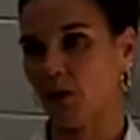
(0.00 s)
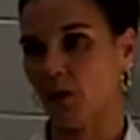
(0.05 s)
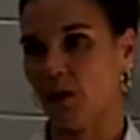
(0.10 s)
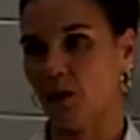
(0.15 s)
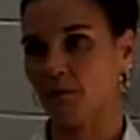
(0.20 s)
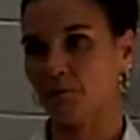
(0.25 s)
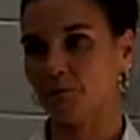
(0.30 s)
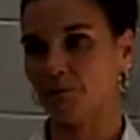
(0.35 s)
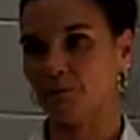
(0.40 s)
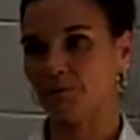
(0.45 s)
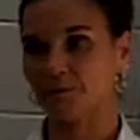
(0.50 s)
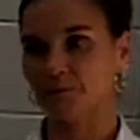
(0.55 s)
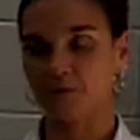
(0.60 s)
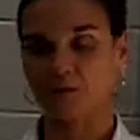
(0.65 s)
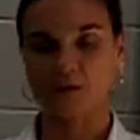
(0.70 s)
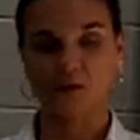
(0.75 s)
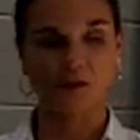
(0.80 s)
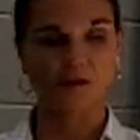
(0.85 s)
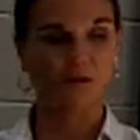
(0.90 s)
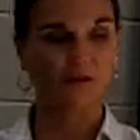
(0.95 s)
Okay?
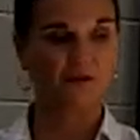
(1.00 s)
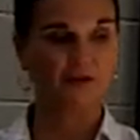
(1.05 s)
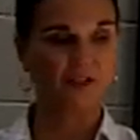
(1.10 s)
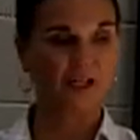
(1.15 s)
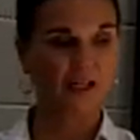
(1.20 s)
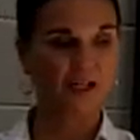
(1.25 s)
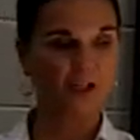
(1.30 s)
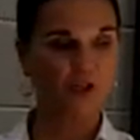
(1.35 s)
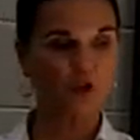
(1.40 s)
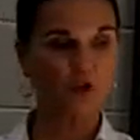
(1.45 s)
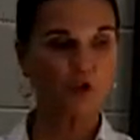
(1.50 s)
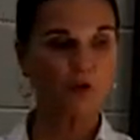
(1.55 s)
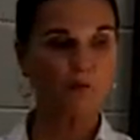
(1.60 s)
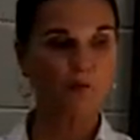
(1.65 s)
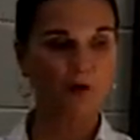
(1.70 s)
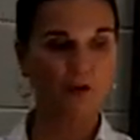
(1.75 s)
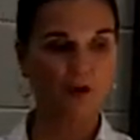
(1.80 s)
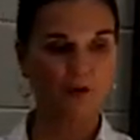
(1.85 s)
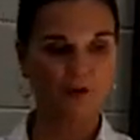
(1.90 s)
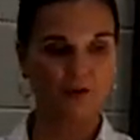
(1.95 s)
So there's kind of 2
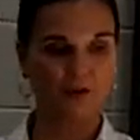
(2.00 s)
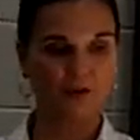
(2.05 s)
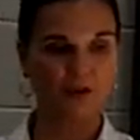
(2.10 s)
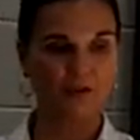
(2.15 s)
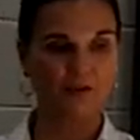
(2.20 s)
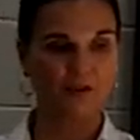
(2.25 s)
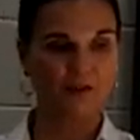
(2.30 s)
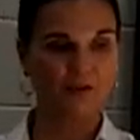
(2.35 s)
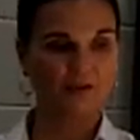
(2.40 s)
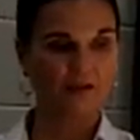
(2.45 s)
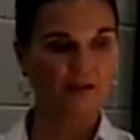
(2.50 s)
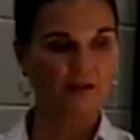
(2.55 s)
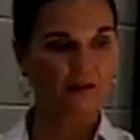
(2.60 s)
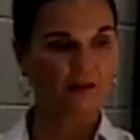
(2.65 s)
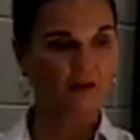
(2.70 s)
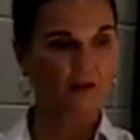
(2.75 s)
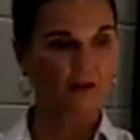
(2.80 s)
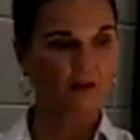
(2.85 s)
parts to this.